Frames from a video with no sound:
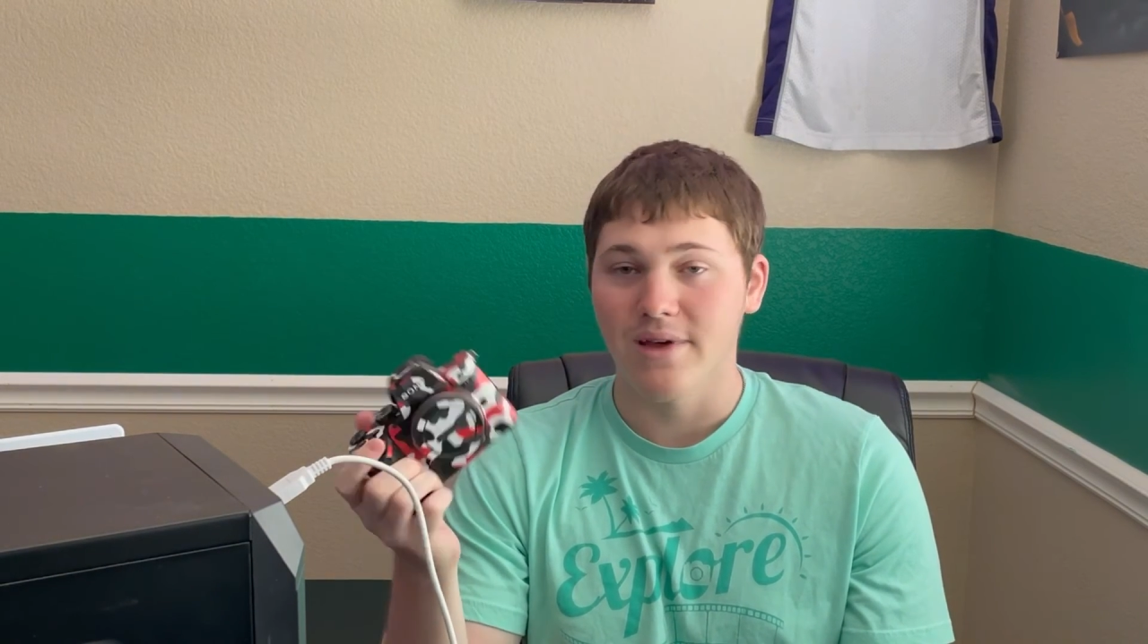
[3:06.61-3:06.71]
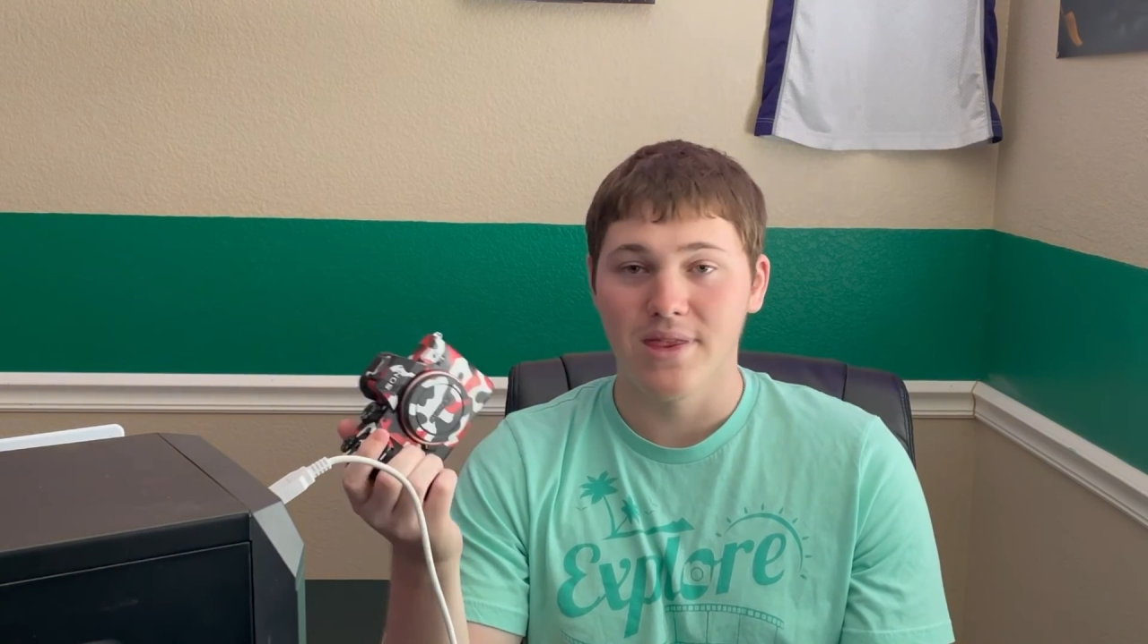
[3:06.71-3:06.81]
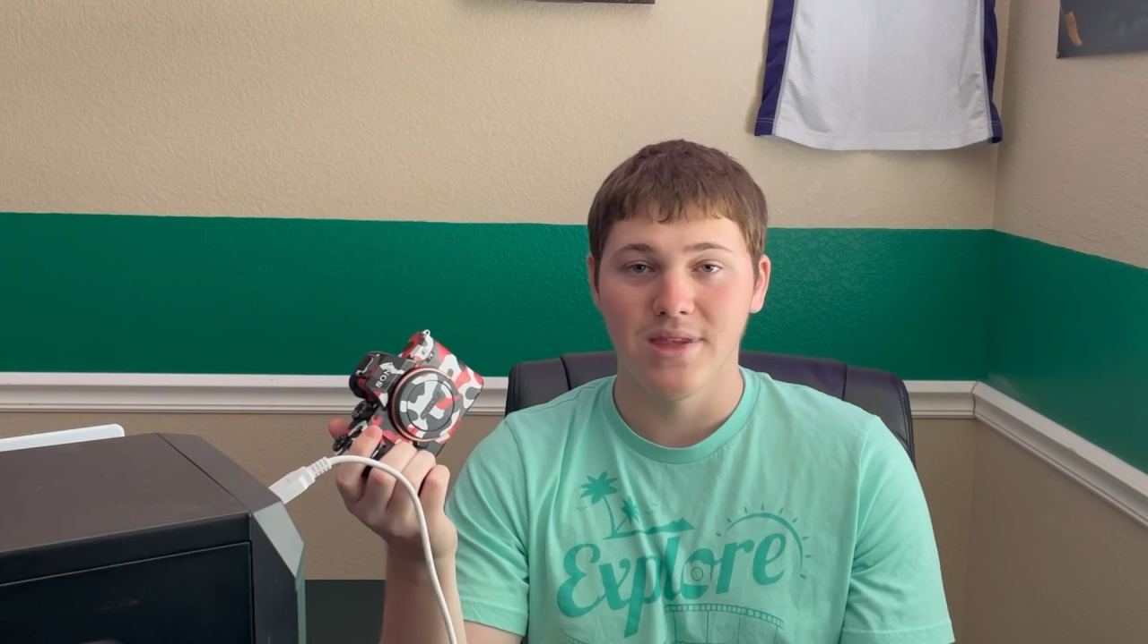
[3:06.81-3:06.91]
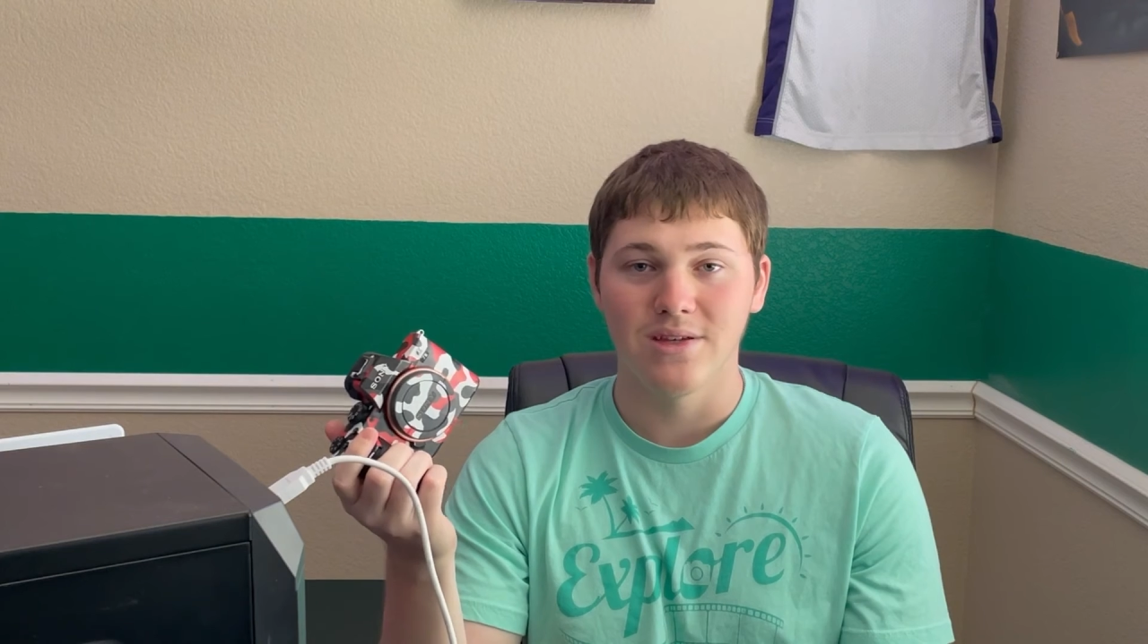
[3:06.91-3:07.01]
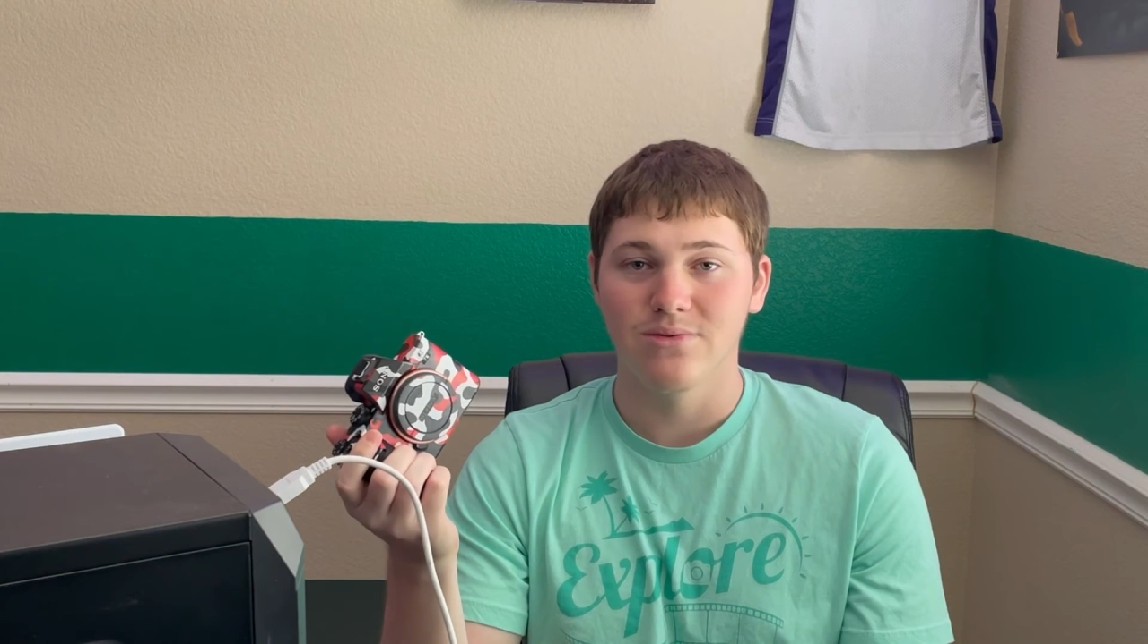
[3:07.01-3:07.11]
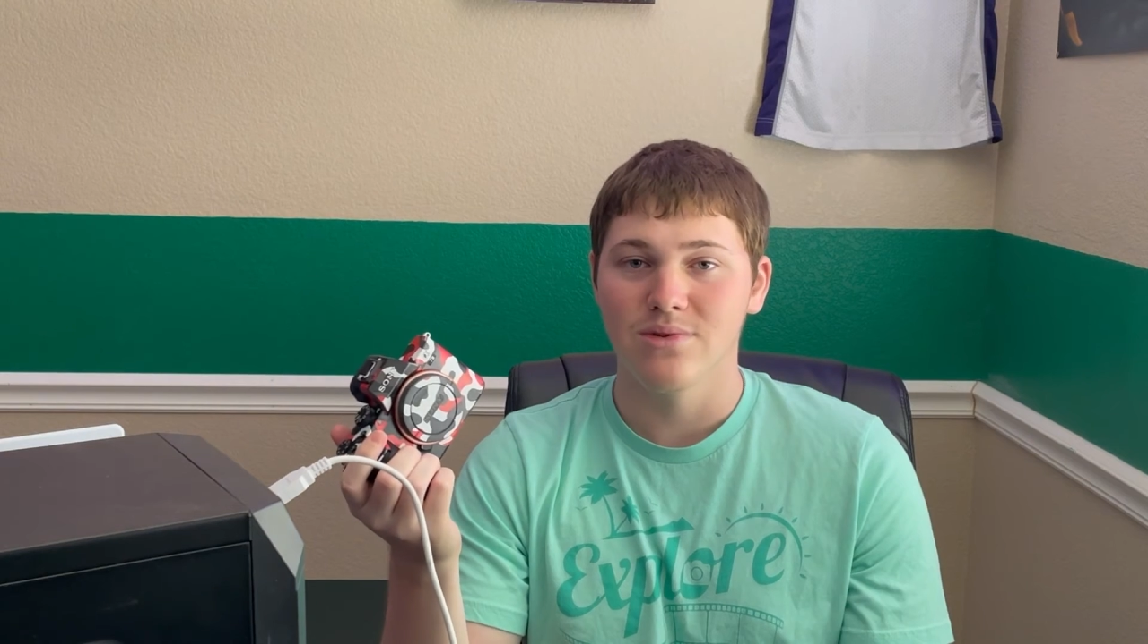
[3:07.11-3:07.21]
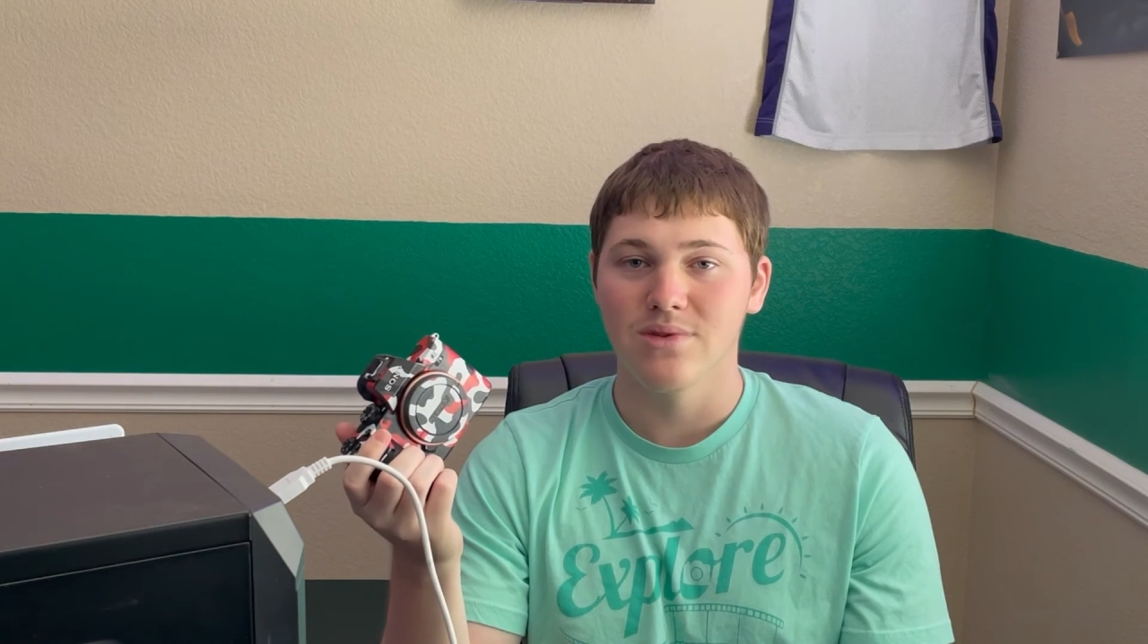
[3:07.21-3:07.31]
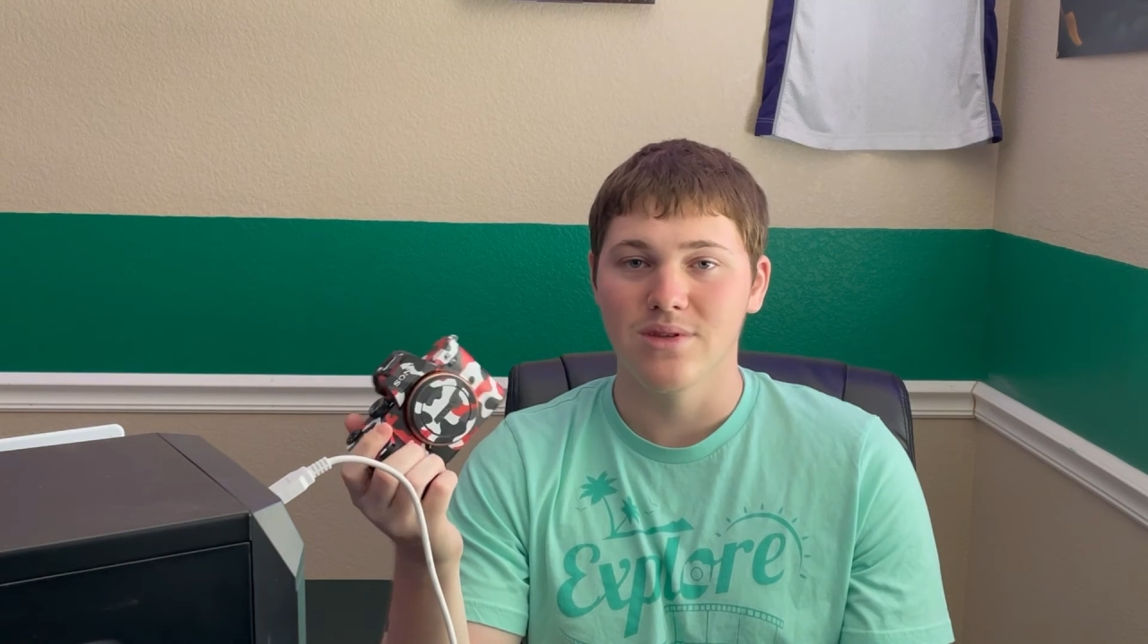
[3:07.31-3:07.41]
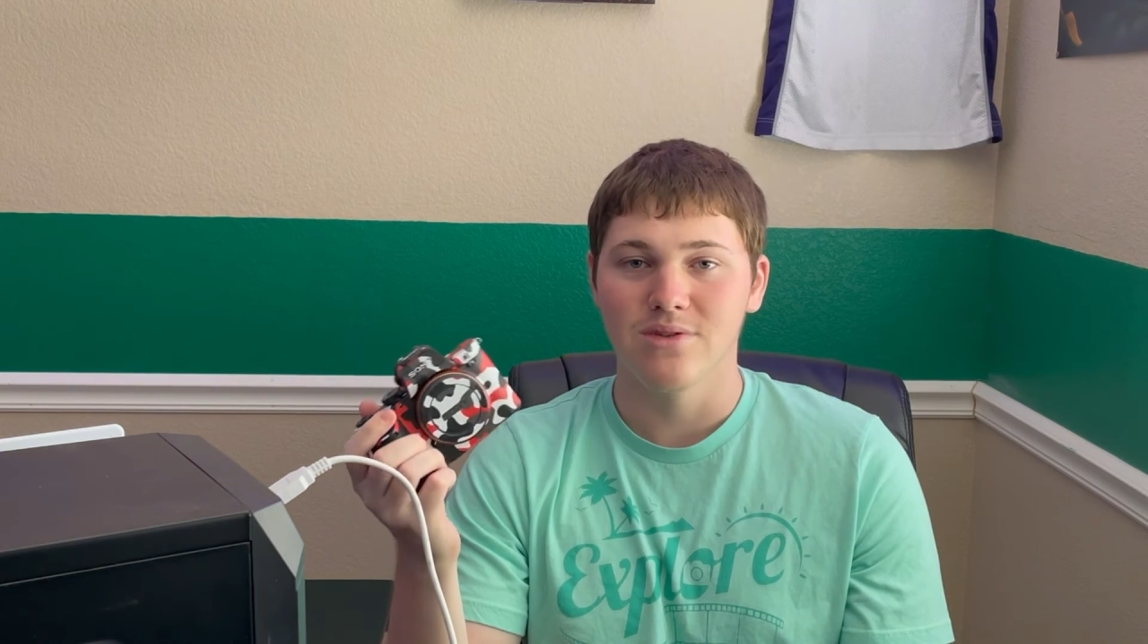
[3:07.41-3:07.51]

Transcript: I think it's worth it.